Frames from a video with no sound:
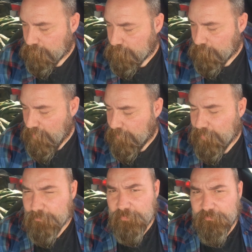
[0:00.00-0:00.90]
how do you get
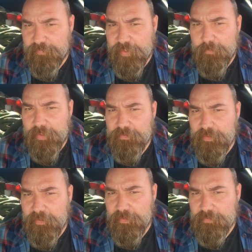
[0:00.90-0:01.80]
him to forget about
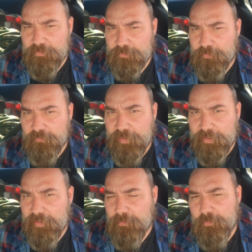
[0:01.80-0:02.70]
that and just move on?
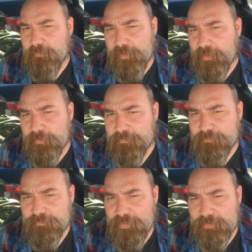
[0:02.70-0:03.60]
He don't move on.
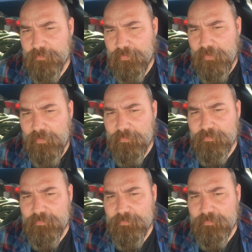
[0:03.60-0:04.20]
That's the problem.